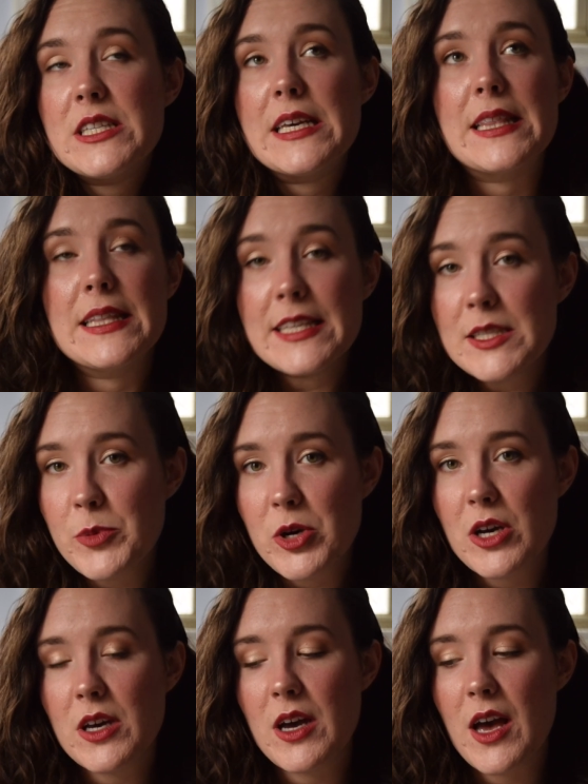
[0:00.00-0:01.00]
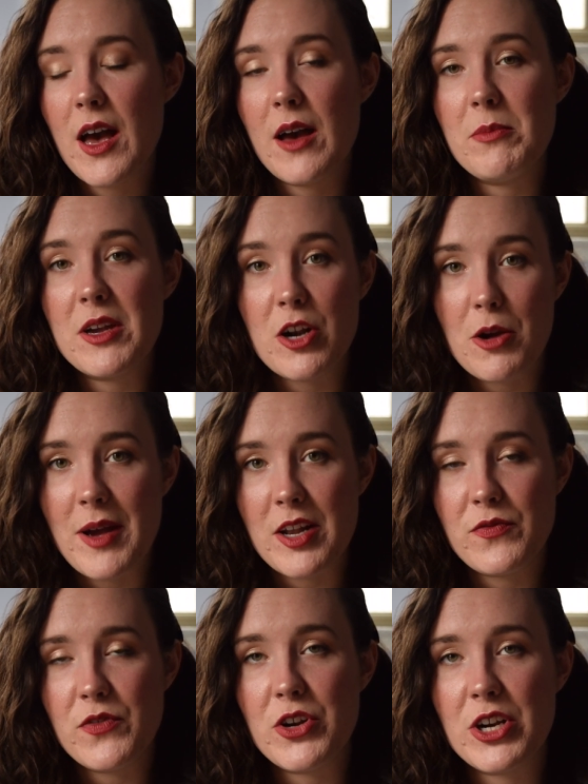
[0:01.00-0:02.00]
think that this book, In Our Mad
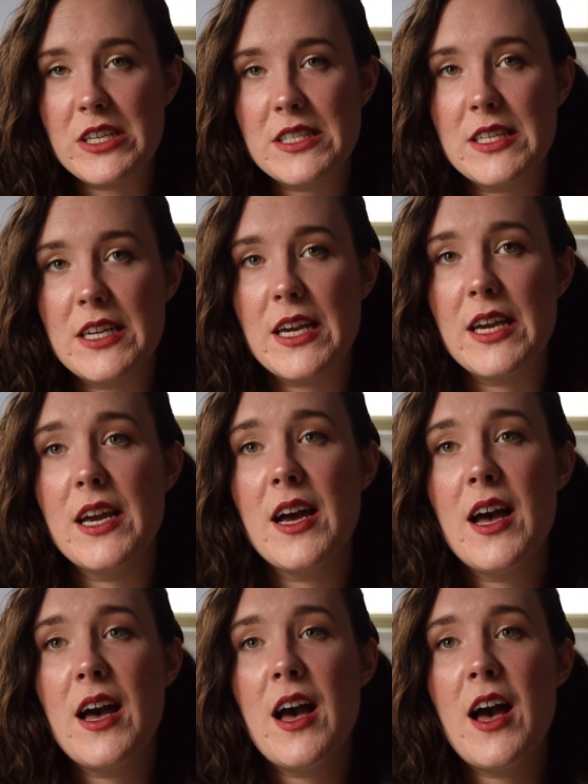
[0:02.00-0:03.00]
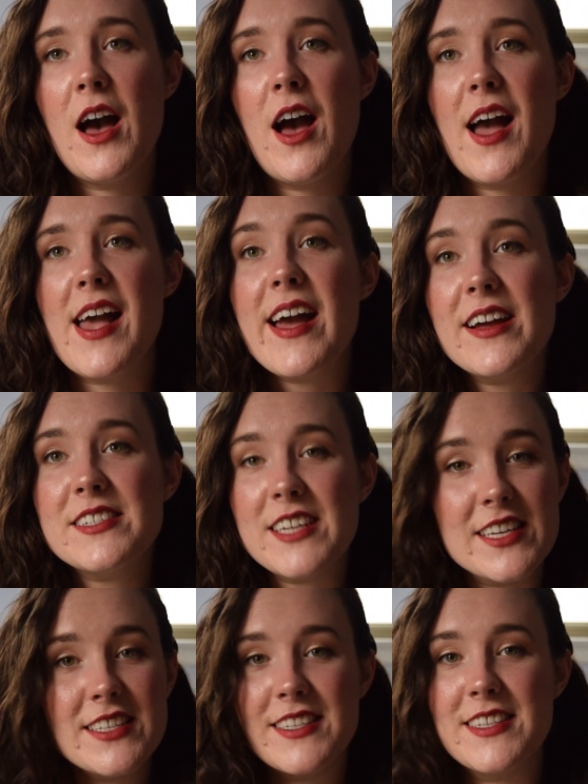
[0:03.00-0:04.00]
and Furious City,
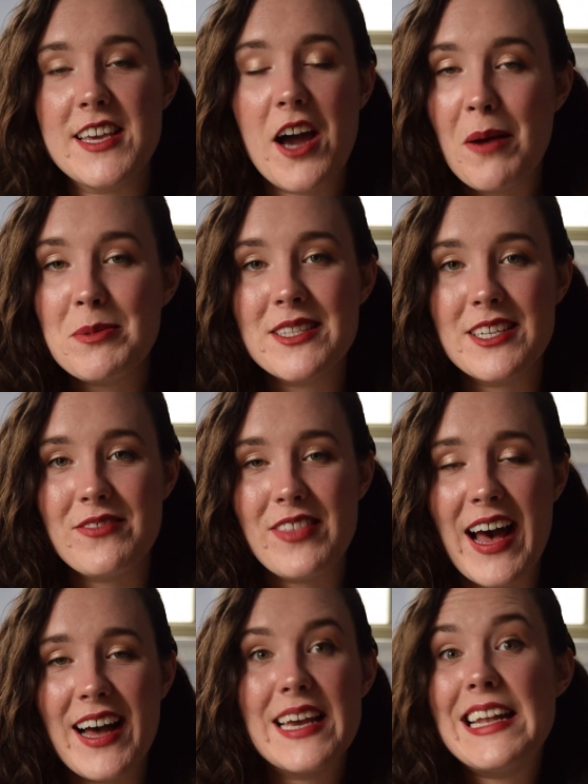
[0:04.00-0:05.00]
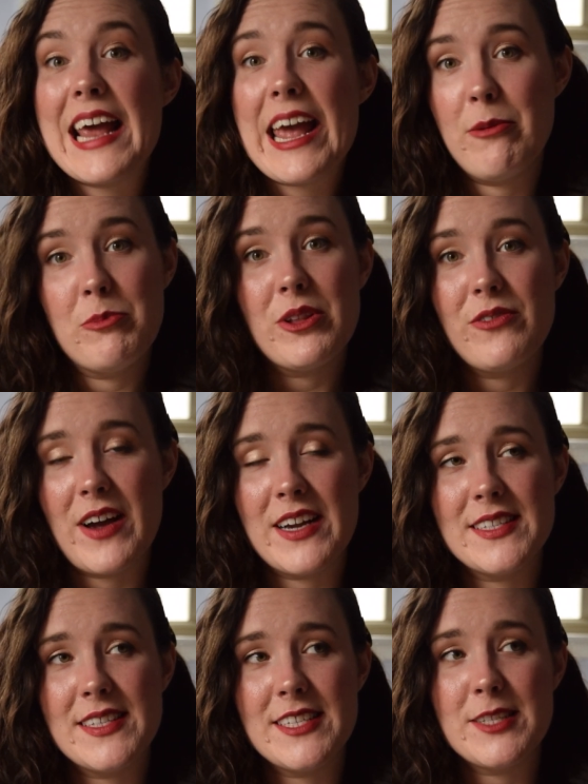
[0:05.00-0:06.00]
does the opposite of that. It
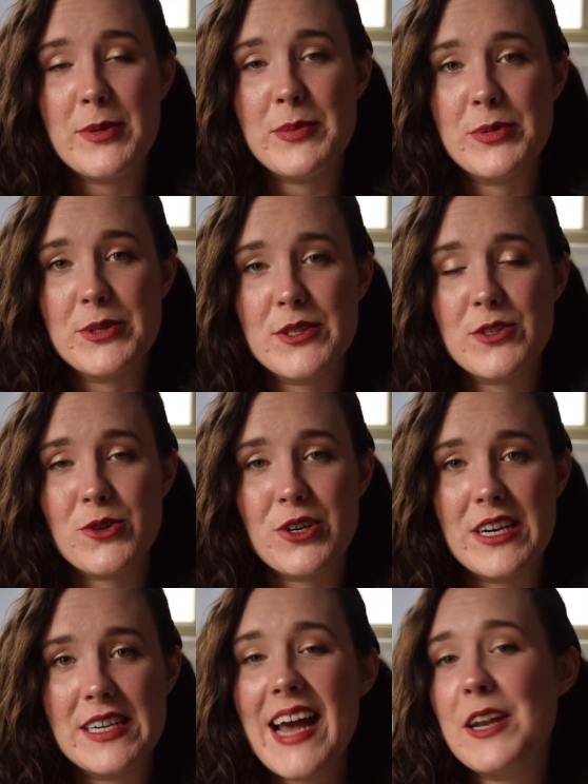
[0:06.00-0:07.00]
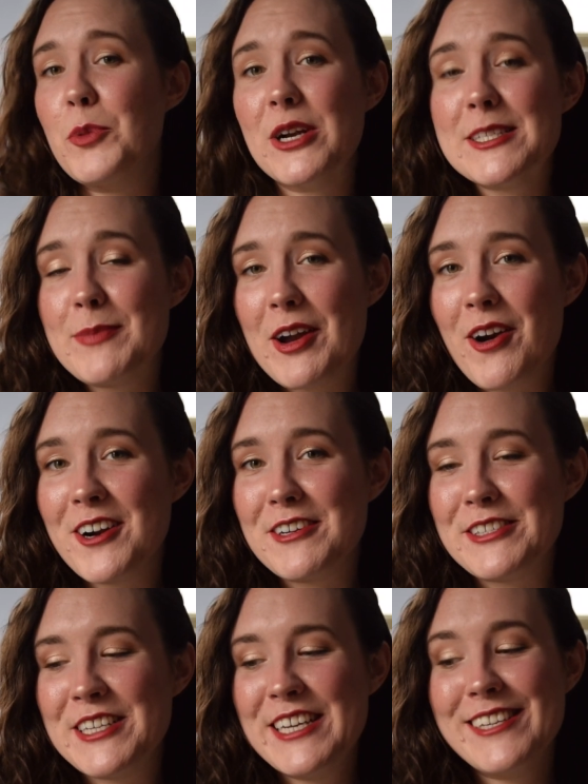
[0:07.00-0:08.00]
amplifies these people's stories, and it breaks my
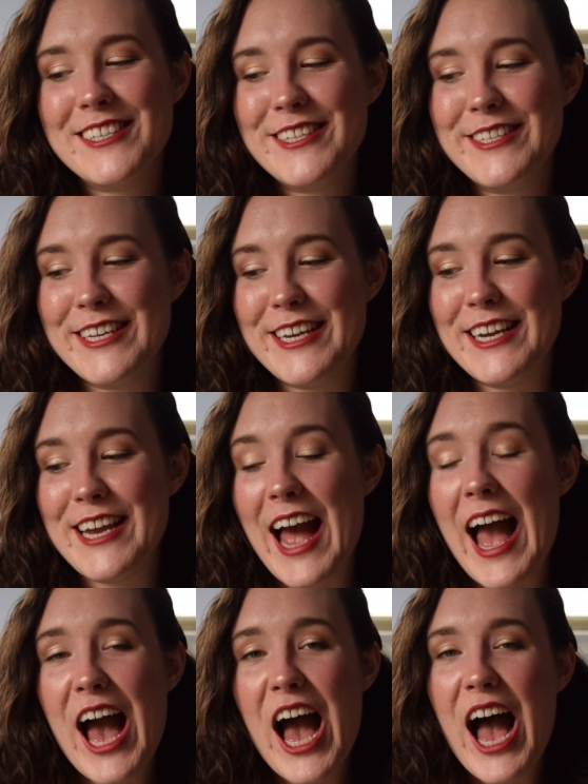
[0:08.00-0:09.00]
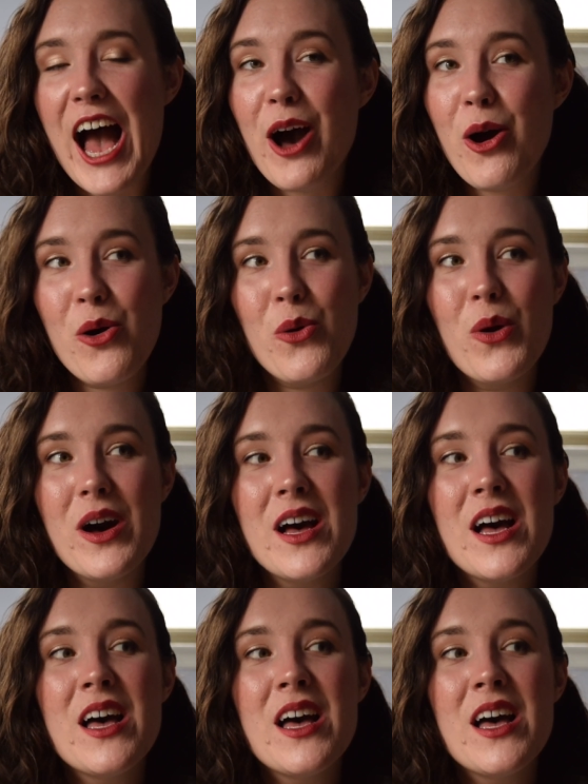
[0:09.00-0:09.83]
heart to see how